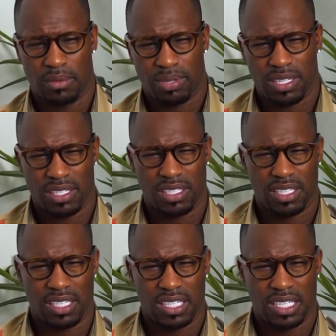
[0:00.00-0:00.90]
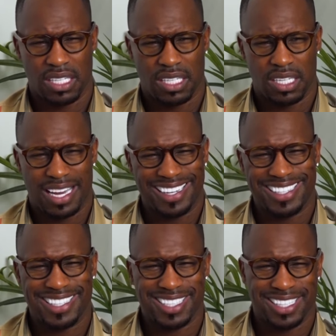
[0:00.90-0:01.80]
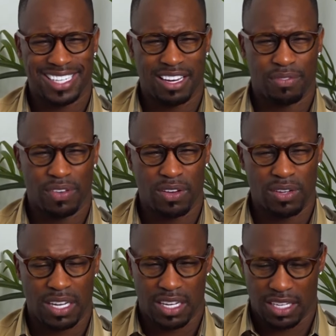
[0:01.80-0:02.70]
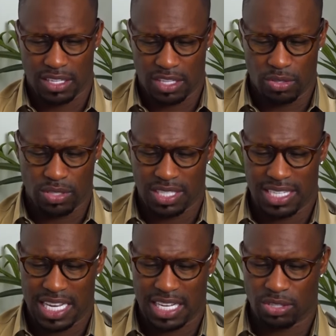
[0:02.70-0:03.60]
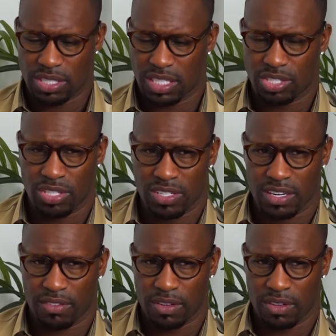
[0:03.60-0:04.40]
But how did he get to the NFL? And you see that. You see the journey of